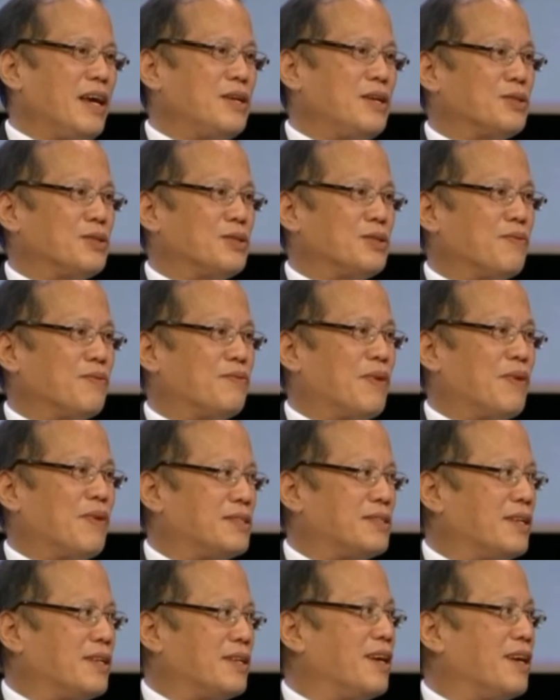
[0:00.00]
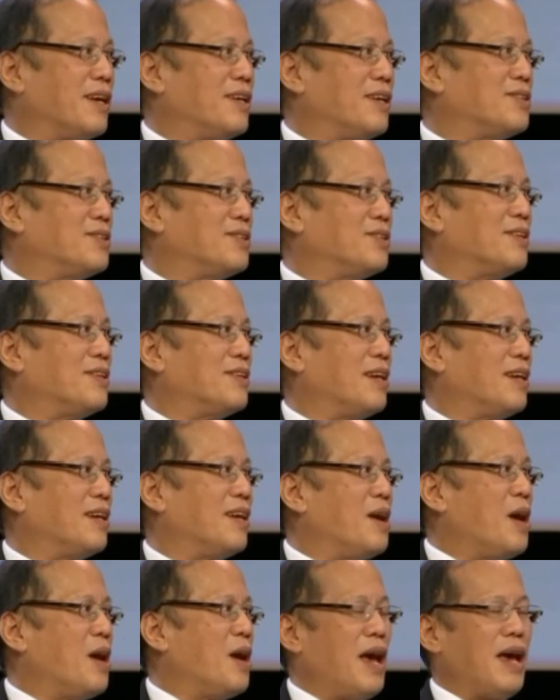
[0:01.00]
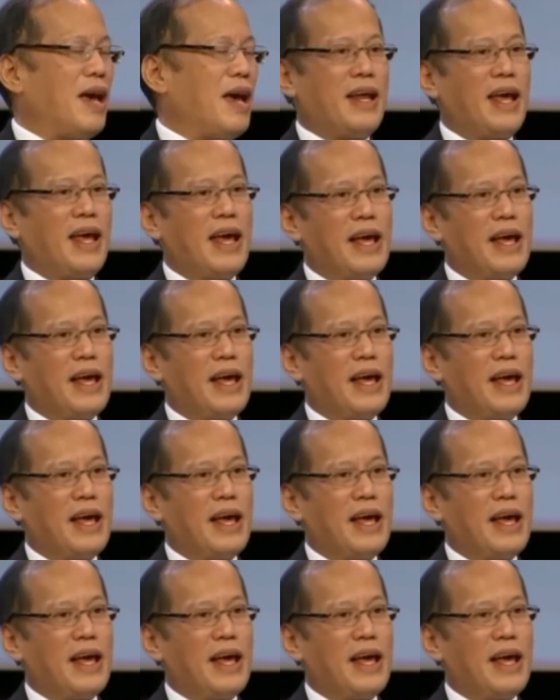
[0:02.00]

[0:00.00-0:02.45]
issues of vaccination and